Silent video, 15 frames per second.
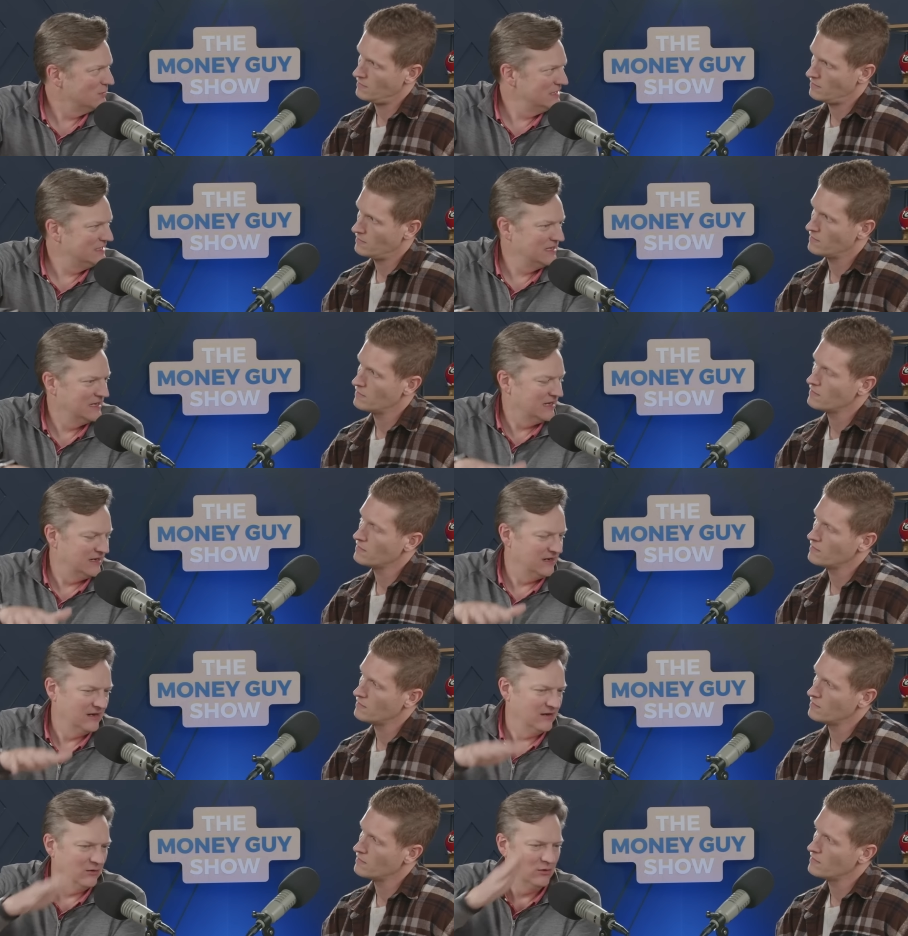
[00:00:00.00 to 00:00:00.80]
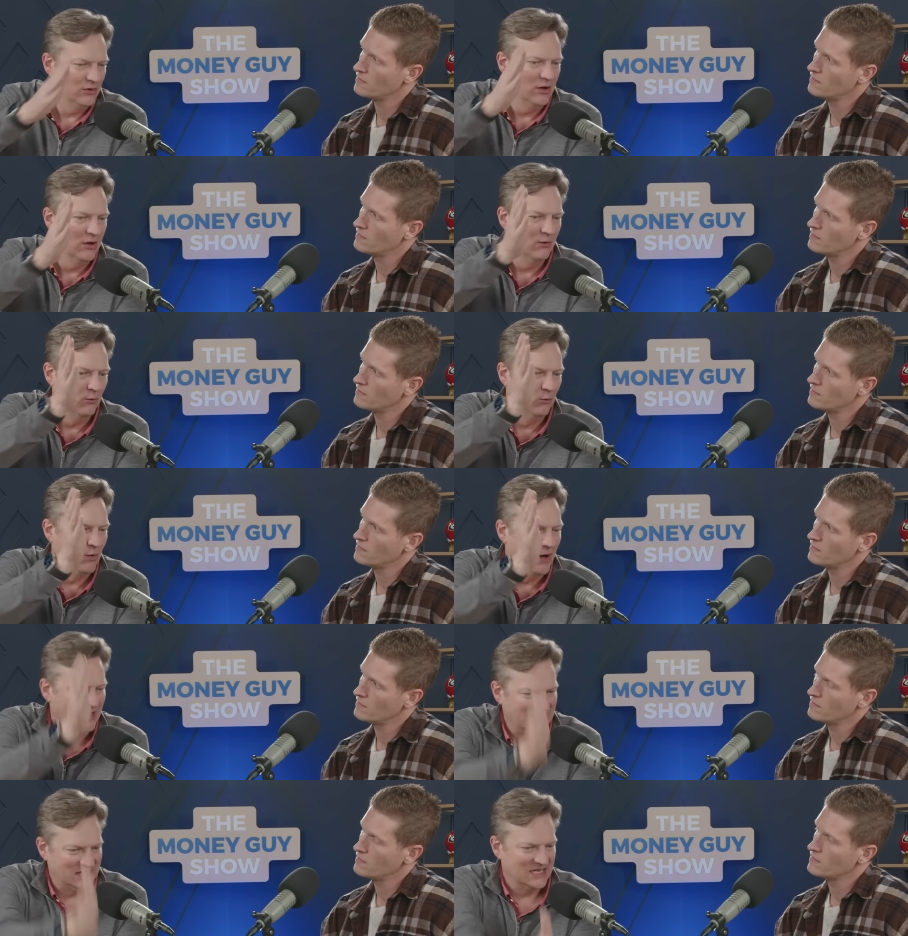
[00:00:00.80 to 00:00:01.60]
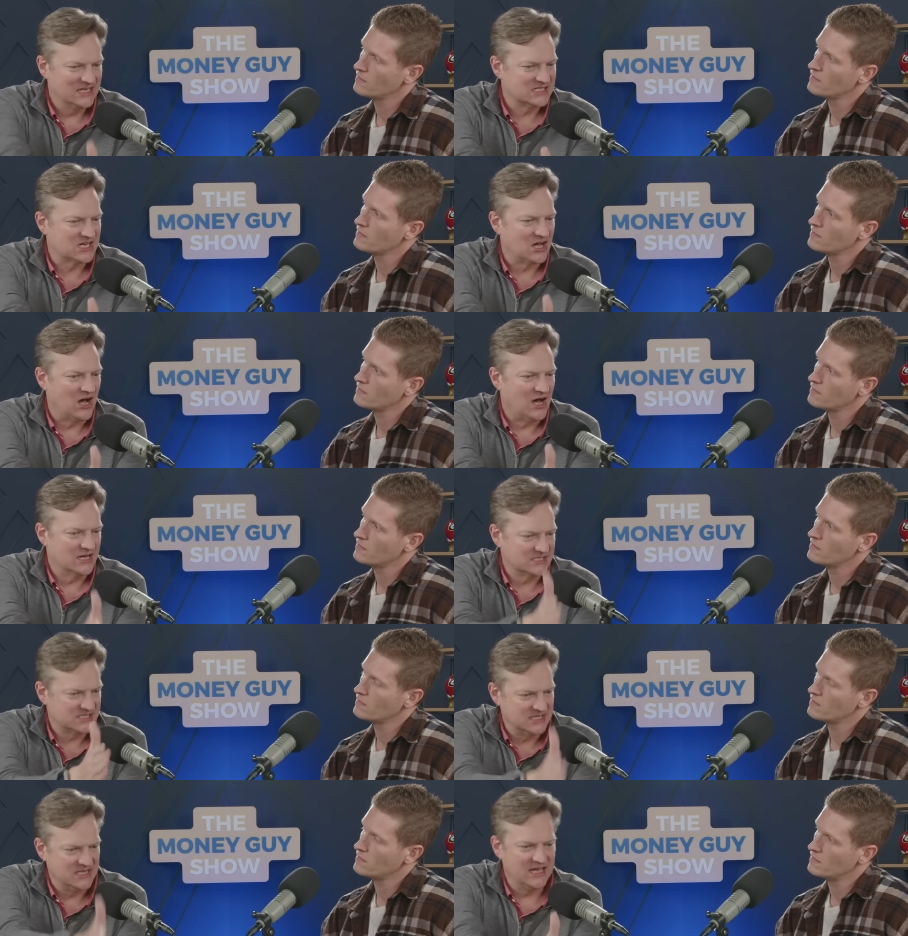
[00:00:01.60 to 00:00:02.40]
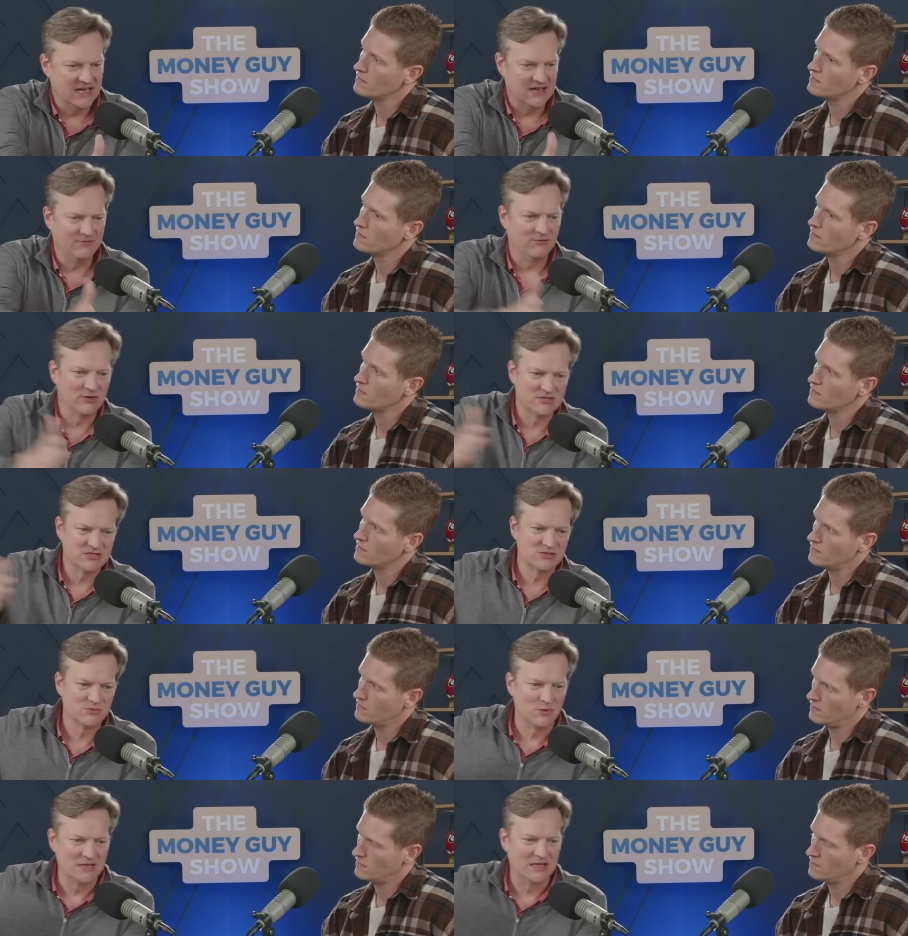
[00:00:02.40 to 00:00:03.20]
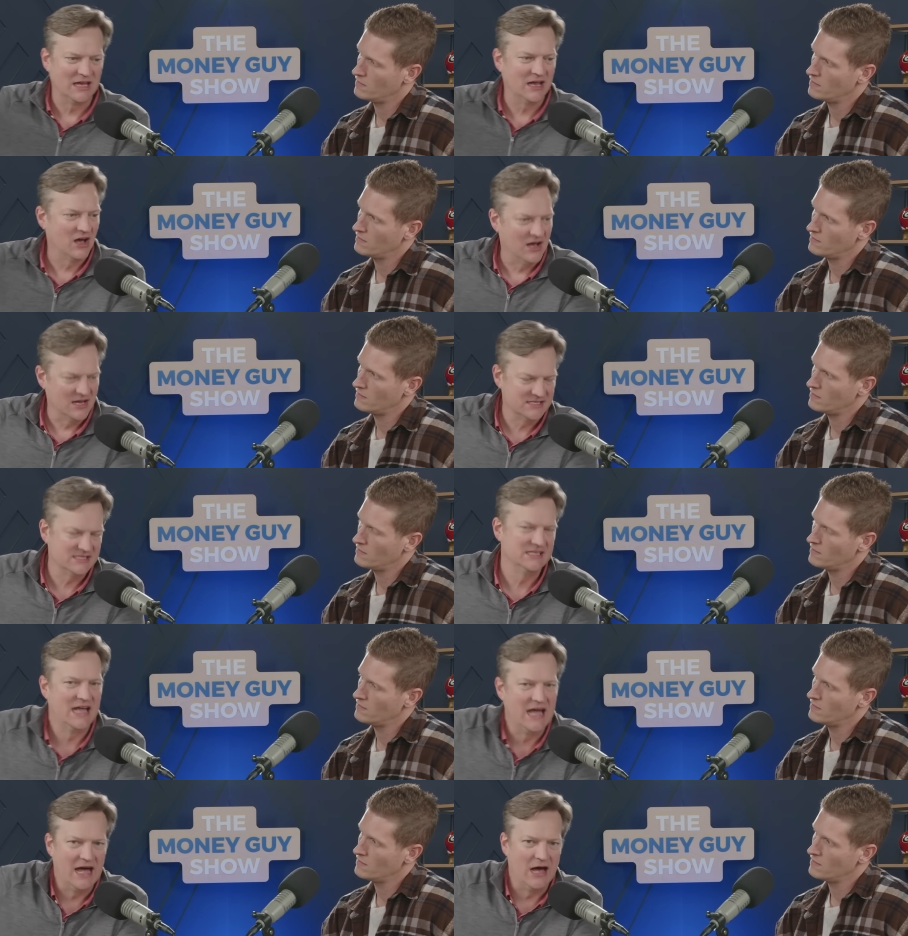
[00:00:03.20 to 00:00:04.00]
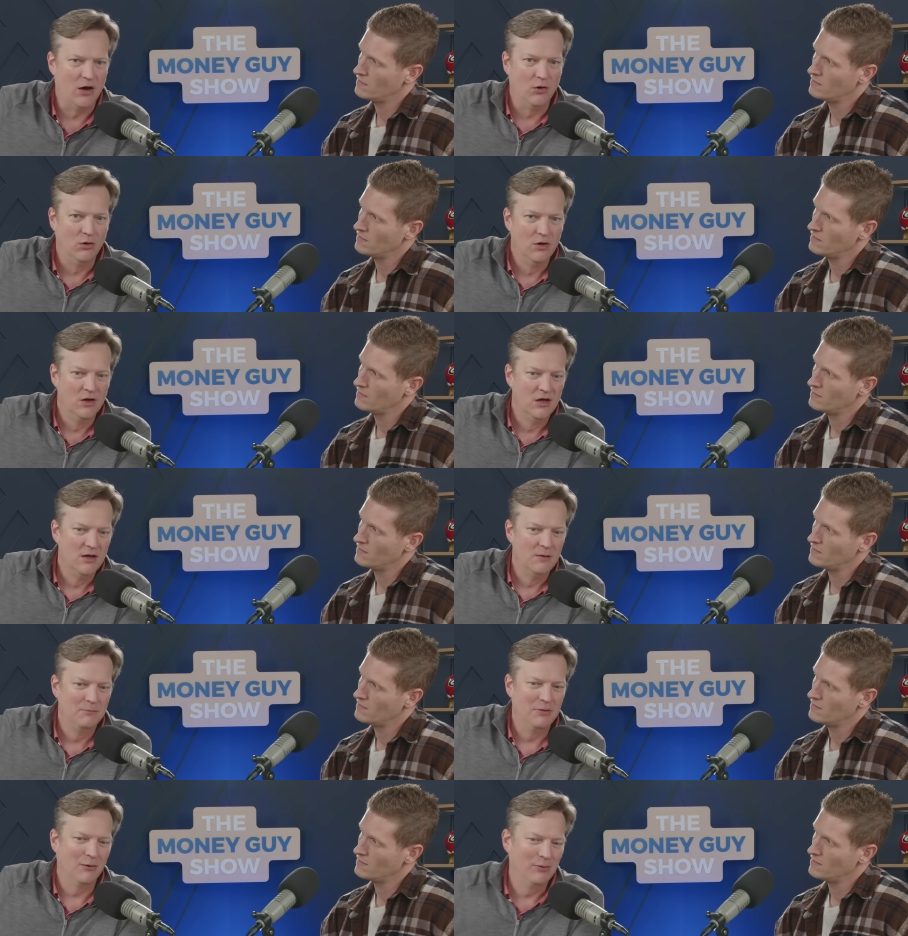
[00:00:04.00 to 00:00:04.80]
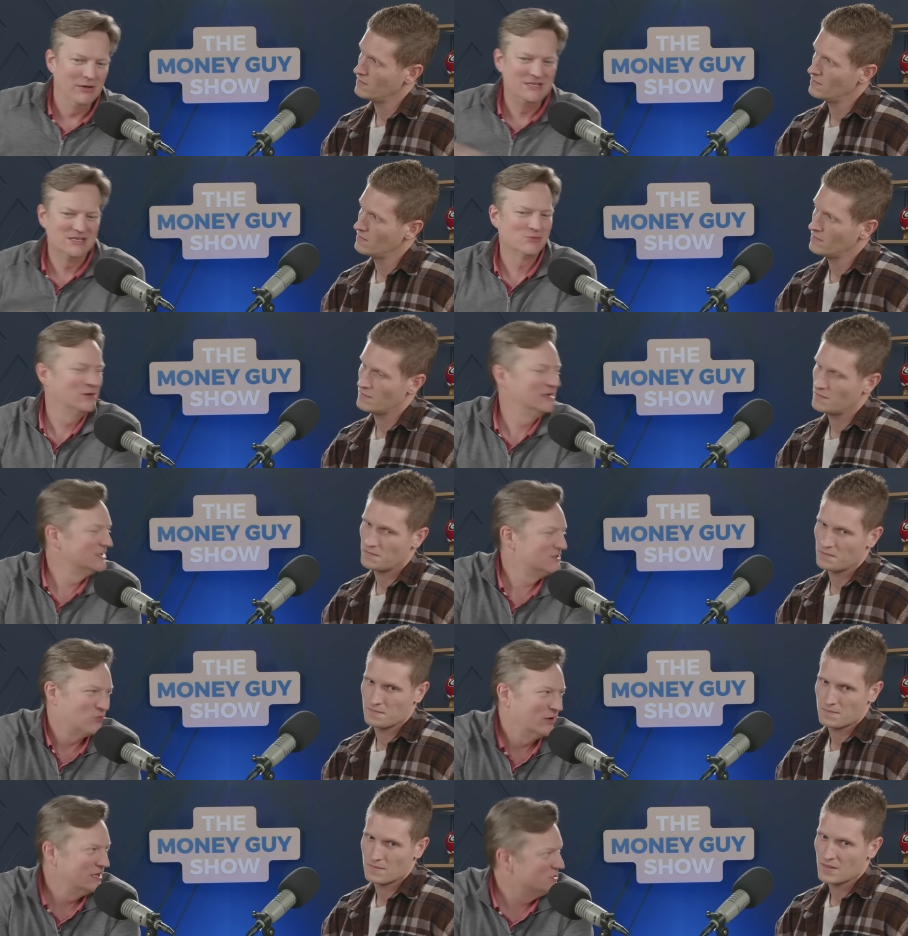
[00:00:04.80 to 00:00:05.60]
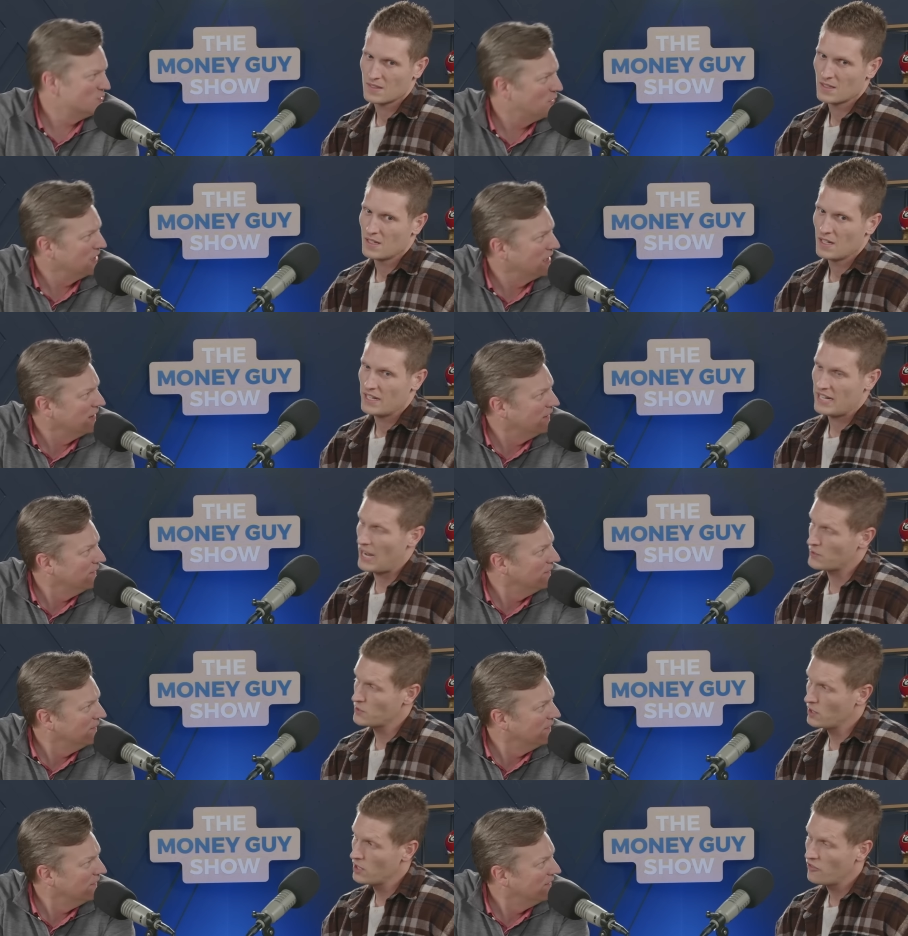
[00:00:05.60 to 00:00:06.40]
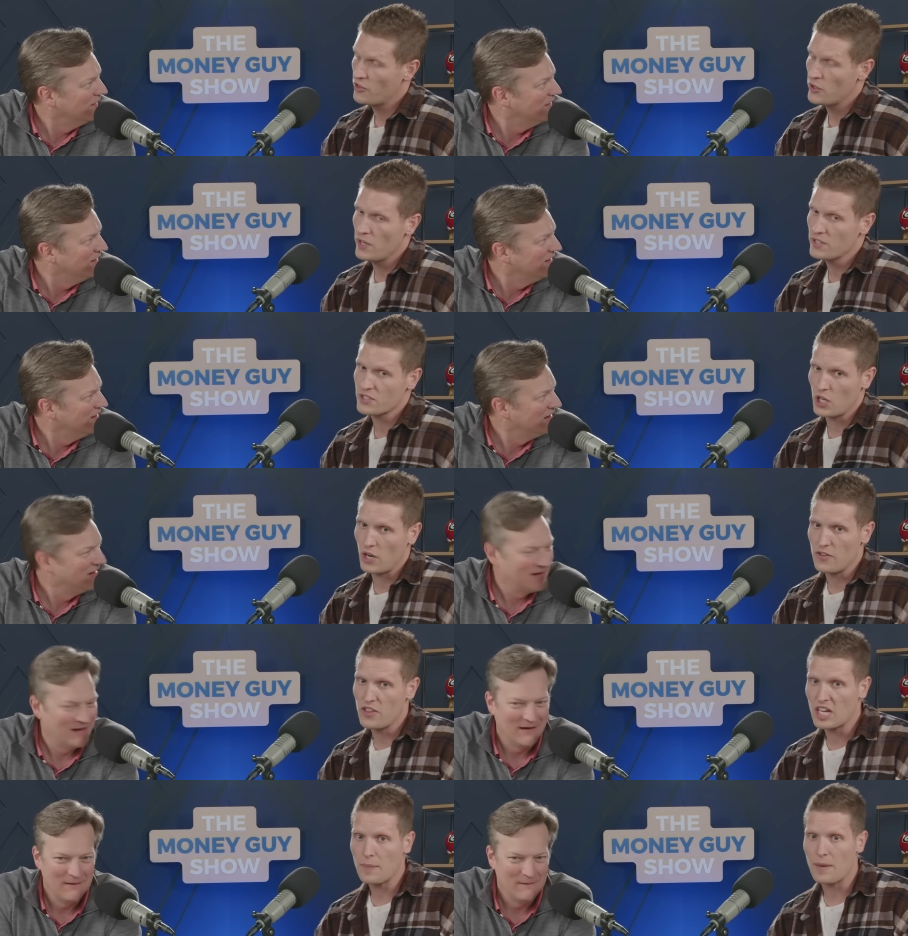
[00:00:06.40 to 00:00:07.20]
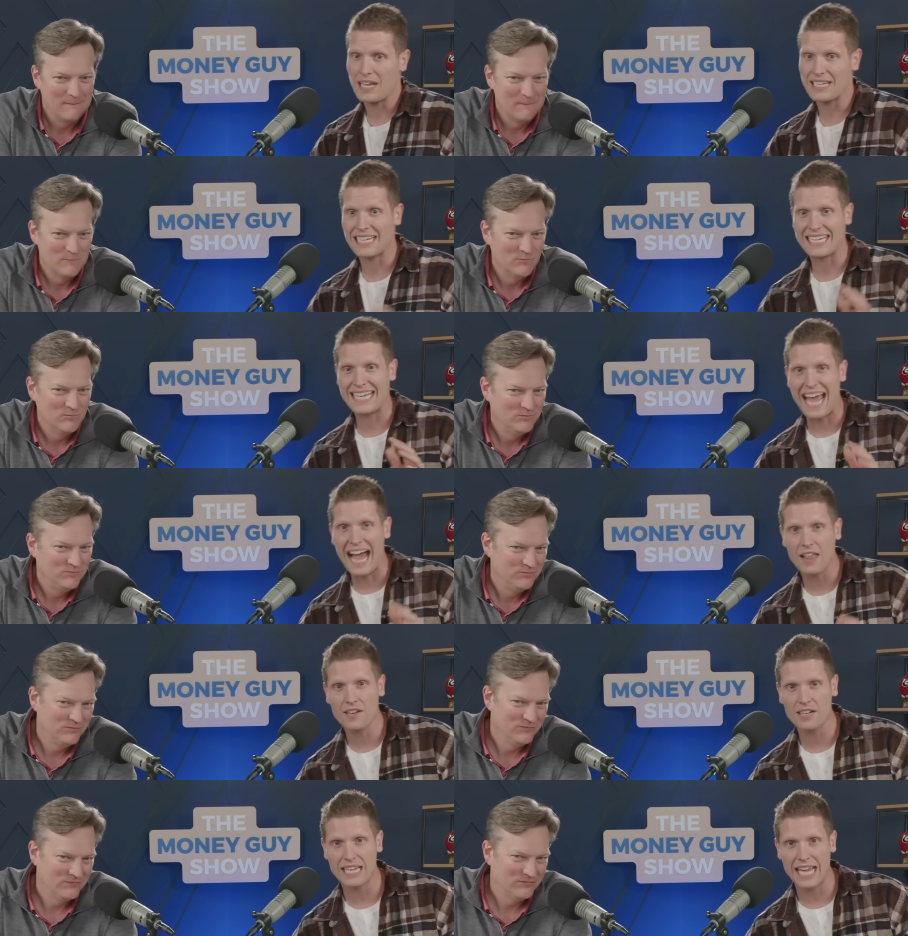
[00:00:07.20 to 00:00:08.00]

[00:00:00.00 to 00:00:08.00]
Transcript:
Speaker 1: we did what things cost then versus what they cost now. But we just went to 2020.
Speaker 2: Yeah, it was only a few years ago. If you think about like a gallon of